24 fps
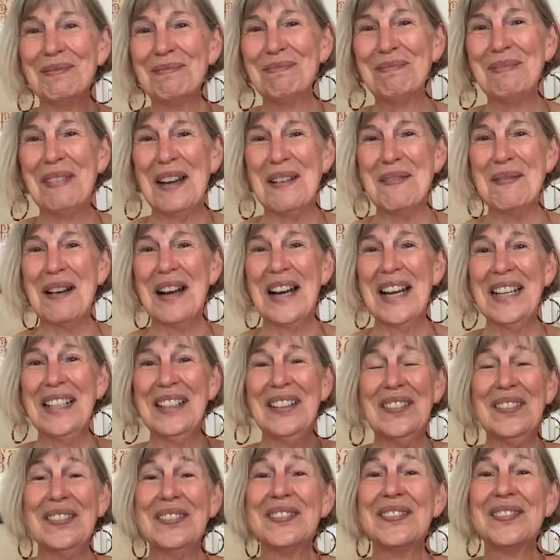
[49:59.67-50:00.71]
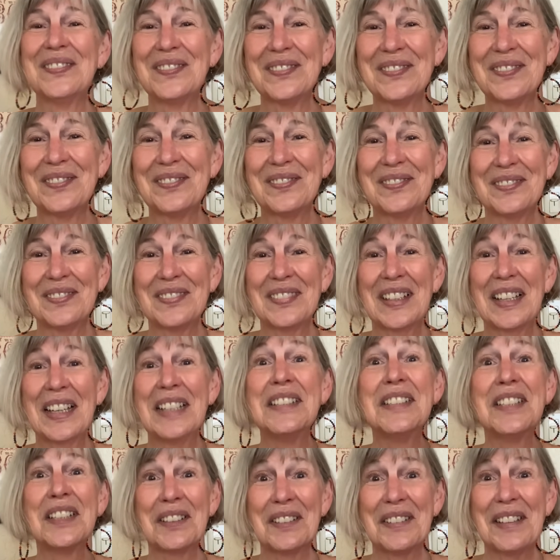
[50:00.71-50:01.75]
Bye-bye.
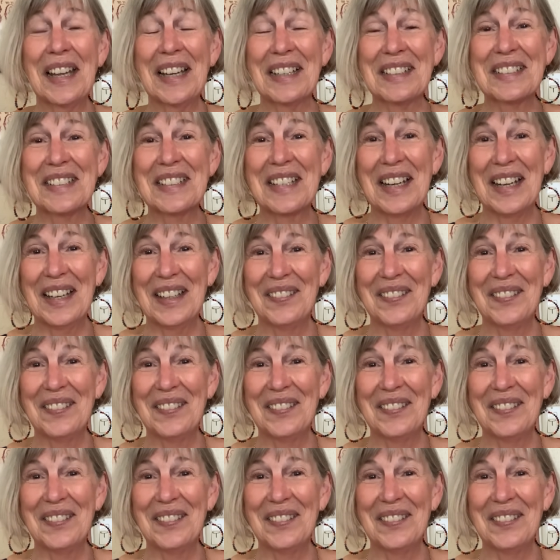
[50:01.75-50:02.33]
Until next time.